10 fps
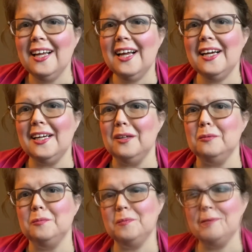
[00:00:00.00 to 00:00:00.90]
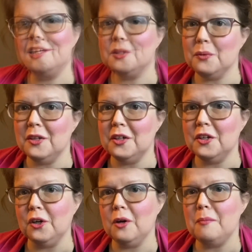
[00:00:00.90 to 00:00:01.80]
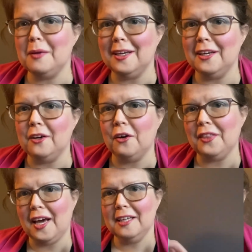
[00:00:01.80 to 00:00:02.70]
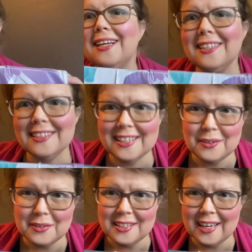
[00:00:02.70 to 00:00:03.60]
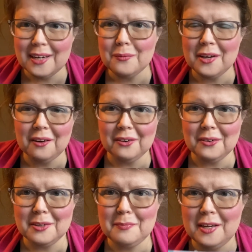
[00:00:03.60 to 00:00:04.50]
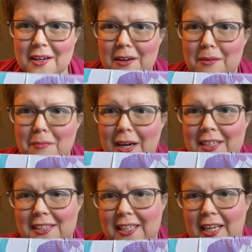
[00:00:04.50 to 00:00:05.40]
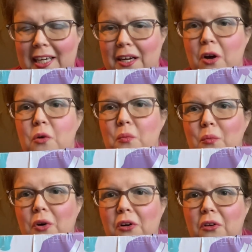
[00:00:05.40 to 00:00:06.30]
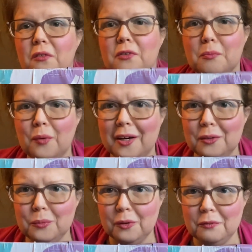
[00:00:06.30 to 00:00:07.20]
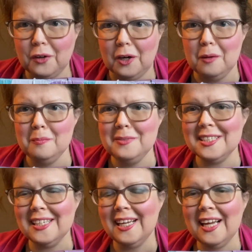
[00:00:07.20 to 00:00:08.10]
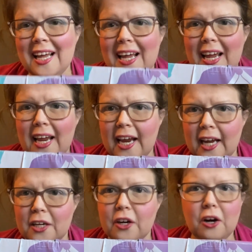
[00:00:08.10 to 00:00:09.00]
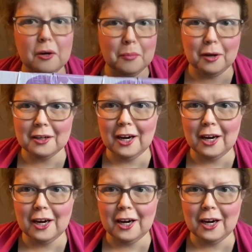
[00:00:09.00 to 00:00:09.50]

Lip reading: So I just wanted your opinion on that. Today we are going to be unboxing wool from Wild Wool Farms and Carr Park